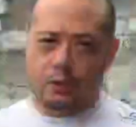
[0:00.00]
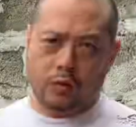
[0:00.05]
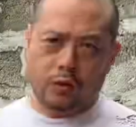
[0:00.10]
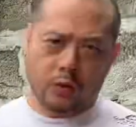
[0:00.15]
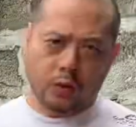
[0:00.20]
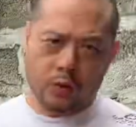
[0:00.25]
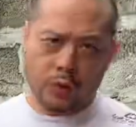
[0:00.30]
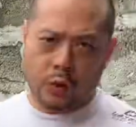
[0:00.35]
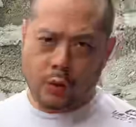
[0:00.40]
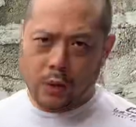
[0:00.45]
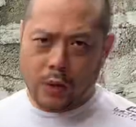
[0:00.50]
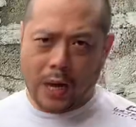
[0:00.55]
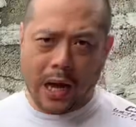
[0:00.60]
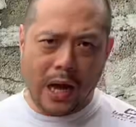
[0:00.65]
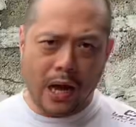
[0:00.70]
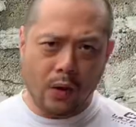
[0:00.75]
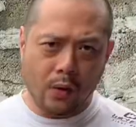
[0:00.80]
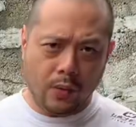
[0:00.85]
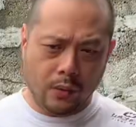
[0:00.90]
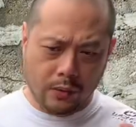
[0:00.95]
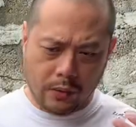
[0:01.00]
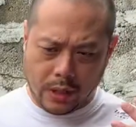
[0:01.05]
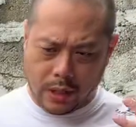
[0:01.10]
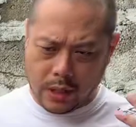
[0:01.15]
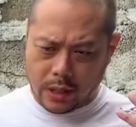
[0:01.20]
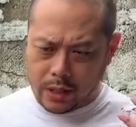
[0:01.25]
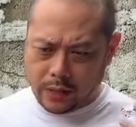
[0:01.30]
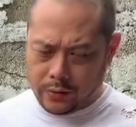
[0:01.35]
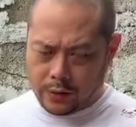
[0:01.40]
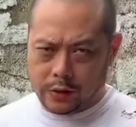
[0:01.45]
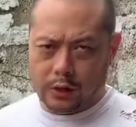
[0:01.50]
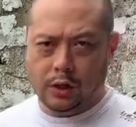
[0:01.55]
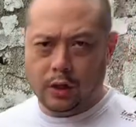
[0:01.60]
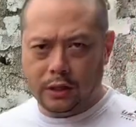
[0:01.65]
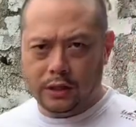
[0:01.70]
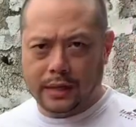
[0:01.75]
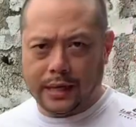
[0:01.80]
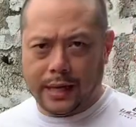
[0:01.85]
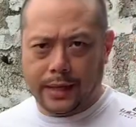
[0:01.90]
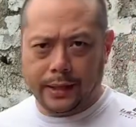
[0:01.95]
to show you how this
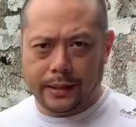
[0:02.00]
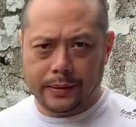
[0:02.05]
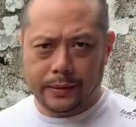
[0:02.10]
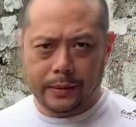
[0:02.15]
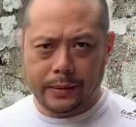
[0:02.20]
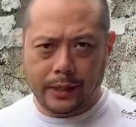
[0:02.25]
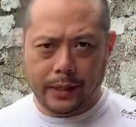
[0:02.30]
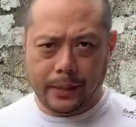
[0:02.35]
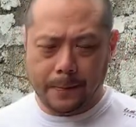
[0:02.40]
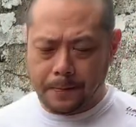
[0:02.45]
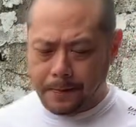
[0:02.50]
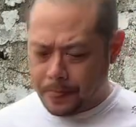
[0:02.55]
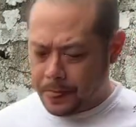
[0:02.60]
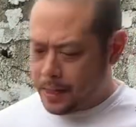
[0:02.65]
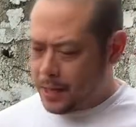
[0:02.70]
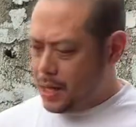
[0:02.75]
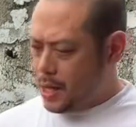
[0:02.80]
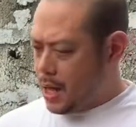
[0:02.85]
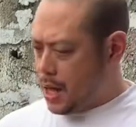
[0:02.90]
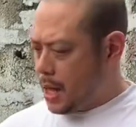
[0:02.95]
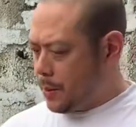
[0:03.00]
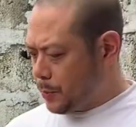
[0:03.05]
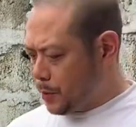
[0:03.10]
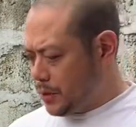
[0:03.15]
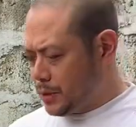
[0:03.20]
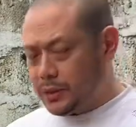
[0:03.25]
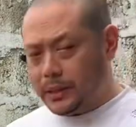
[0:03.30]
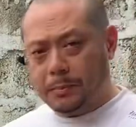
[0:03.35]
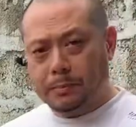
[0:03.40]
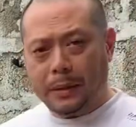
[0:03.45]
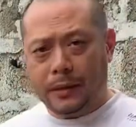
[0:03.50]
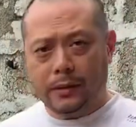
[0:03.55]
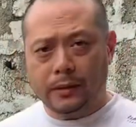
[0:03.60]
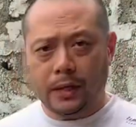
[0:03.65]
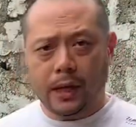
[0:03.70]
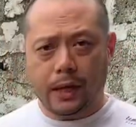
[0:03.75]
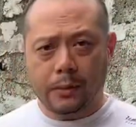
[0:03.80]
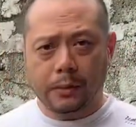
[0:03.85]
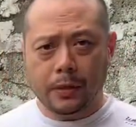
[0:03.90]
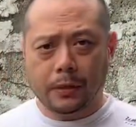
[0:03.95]
looks like, okay, I'm gonna set my
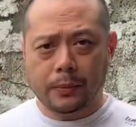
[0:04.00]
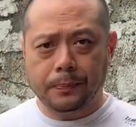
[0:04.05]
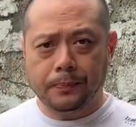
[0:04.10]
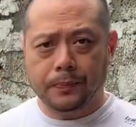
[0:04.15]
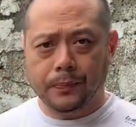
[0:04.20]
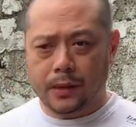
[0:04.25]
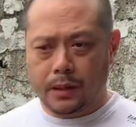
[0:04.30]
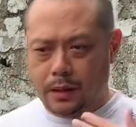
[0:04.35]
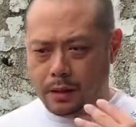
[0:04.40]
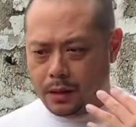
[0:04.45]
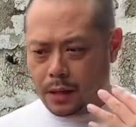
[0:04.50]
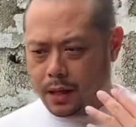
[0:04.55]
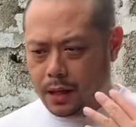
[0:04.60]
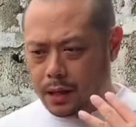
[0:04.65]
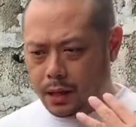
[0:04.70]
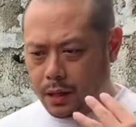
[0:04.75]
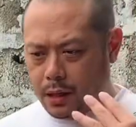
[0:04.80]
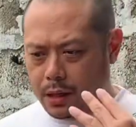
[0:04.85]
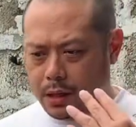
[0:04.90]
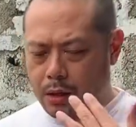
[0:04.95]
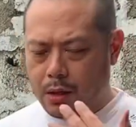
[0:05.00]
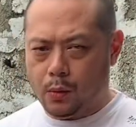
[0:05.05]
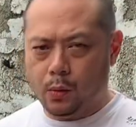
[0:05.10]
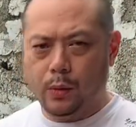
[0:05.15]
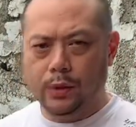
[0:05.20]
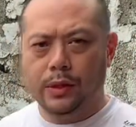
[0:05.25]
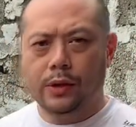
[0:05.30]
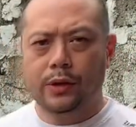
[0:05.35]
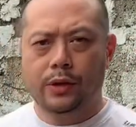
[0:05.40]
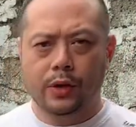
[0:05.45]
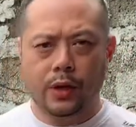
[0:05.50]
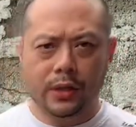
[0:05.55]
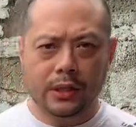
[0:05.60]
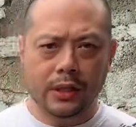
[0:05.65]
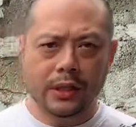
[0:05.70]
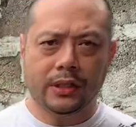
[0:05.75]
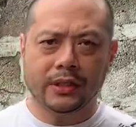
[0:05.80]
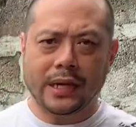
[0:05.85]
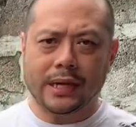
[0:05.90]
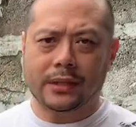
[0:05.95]
timer with a
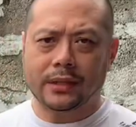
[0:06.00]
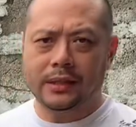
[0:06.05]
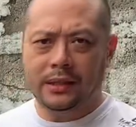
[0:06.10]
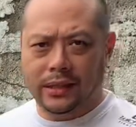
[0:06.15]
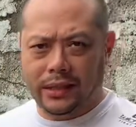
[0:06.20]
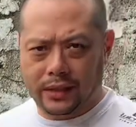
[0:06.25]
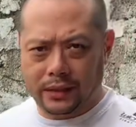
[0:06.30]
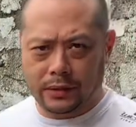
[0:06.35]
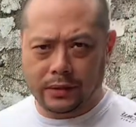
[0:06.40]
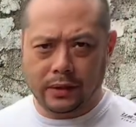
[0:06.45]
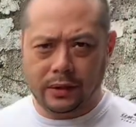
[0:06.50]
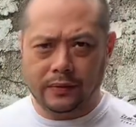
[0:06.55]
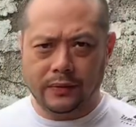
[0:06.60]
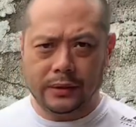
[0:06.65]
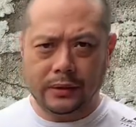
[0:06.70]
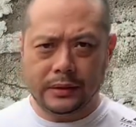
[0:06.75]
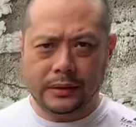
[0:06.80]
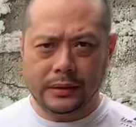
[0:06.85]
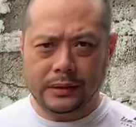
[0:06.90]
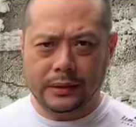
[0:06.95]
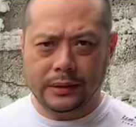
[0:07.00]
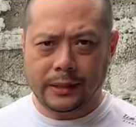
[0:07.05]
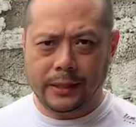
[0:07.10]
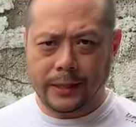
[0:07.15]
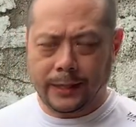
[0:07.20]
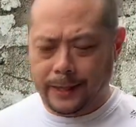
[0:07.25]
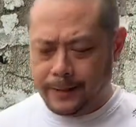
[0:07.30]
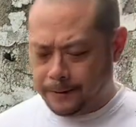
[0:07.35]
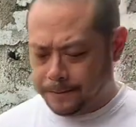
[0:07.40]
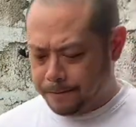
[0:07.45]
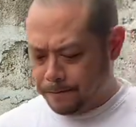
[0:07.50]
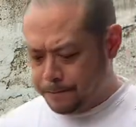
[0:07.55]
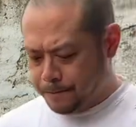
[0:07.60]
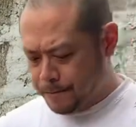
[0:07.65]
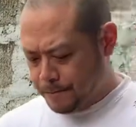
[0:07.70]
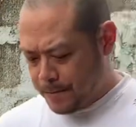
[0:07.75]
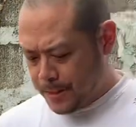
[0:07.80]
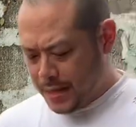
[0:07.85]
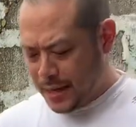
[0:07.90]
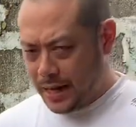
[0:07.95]
30-second interval, okay?
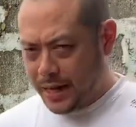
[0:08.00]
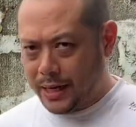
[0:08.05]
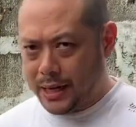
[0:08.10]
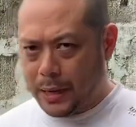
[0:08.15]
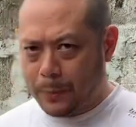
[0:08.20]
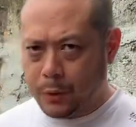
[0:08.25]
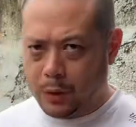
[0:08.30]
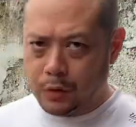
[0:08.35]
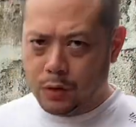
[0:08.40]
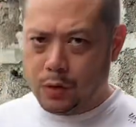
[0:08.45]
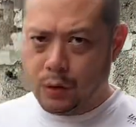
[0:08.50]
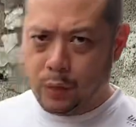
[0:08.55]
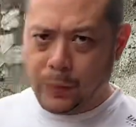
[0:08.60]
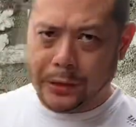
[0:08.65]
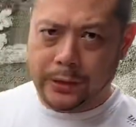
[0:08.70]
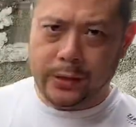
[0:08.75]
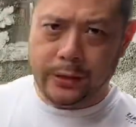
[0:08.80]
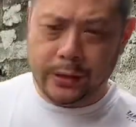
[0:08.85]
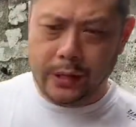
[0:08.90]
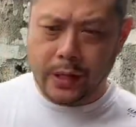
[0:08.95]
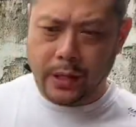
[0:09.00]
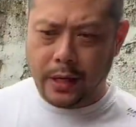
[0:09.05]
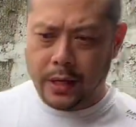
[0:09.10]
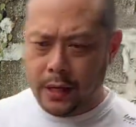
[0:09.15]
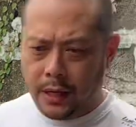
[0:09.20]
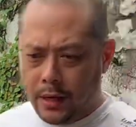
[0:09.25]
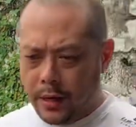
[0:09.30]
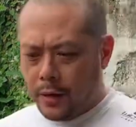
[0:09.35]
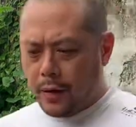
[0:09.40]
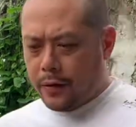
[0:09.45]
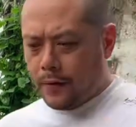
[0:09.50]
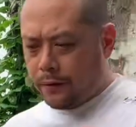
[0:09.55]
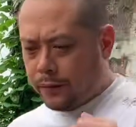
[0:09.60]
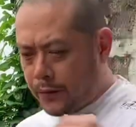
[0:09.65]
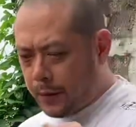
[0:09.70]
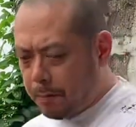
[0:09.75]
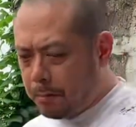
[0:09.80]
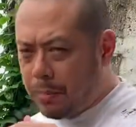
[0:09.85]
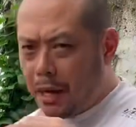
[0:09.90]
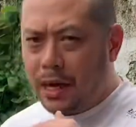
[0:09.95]
And I'm going to switch
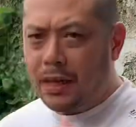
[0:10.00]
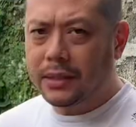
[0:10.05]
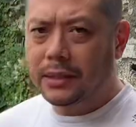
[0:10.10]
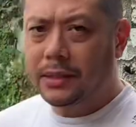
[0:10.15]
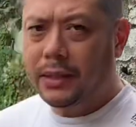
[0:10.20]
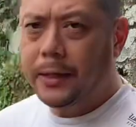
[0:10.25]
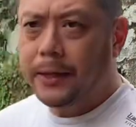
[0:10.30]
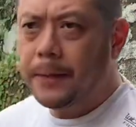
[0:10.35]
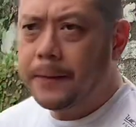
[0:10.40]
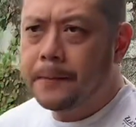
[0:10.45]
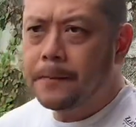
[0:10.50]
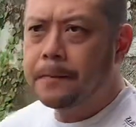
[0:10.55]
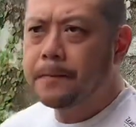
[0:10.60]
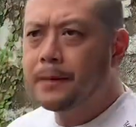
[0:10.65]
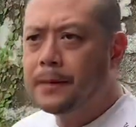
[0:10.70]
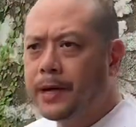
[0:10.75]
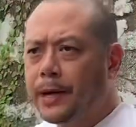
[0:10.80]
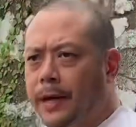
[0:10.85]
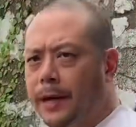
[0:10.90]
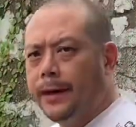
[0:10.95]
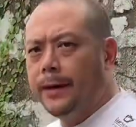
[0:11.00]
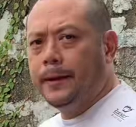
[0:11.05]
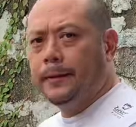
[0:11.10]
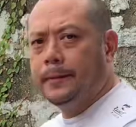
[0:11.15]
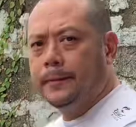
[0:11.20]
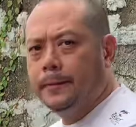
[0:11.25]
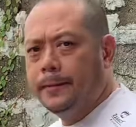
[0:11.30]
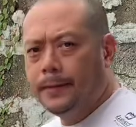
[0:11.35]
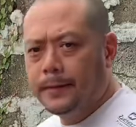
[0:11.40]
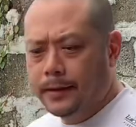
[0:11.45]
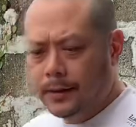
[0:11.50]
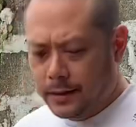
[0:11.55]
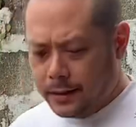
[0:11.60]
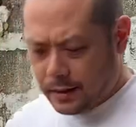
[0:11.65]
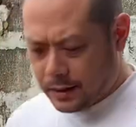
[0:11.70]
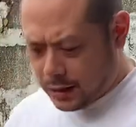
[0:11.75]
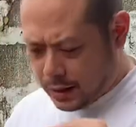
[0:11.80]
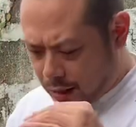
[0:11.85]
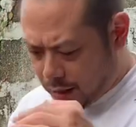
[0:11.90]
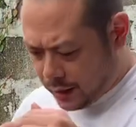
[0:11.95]
from boxing, okay,
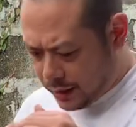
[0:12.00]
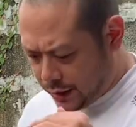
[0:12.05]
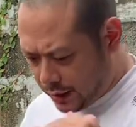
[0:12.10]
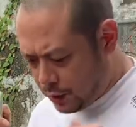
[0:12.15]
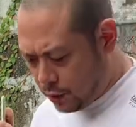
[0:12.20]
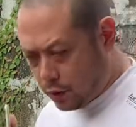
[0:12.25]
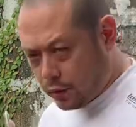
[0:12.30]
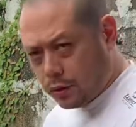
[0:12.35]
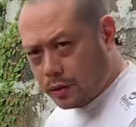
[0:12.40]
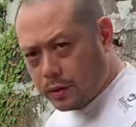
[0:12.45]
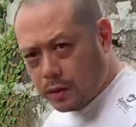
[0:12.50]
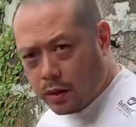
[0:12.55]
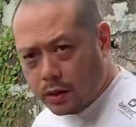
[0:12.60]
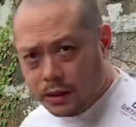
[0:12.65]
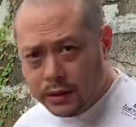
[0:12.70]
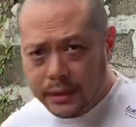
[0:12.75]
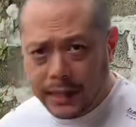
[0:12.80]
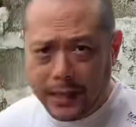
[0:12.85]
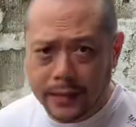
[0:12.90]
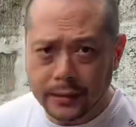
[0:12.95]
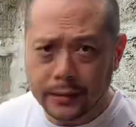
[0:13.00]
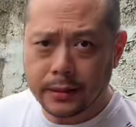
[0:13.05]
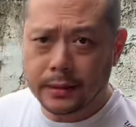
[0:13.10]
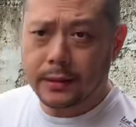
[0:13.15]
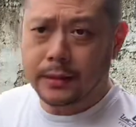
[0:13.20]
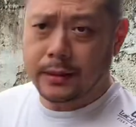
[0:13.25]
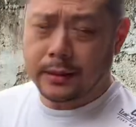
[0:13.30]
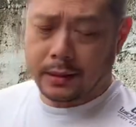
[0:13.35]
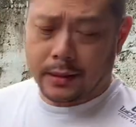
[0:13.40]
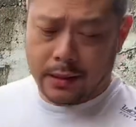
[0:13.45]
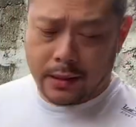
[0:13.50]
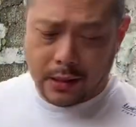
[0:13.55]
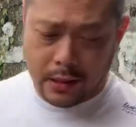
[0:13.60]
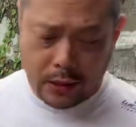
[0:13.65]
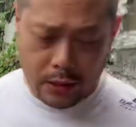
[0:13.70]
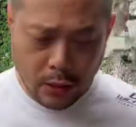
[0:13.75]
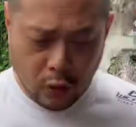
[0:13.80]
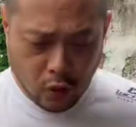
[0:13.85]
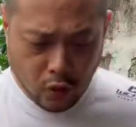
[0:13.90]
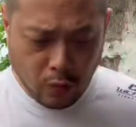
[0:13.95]
in an orthodox stance,
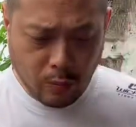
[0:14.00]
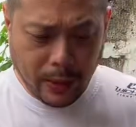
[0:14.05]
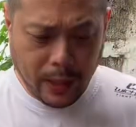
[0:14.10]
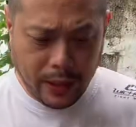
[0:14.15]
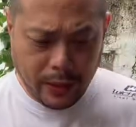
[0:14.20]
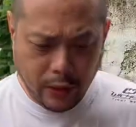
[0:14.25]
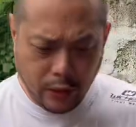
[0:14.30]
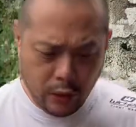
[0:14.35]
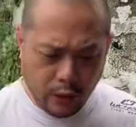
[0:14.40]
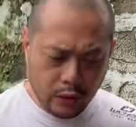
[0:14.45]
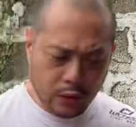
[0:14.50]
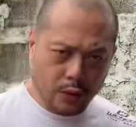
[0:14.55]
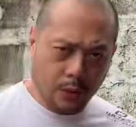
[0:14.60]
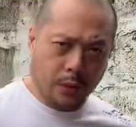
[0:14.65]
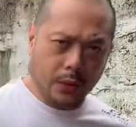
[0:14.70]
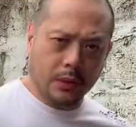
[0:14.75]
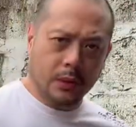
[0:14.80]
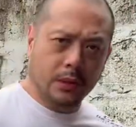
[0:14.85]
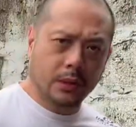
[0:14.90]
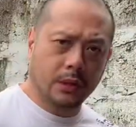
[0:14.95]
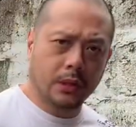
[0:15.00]
to my usual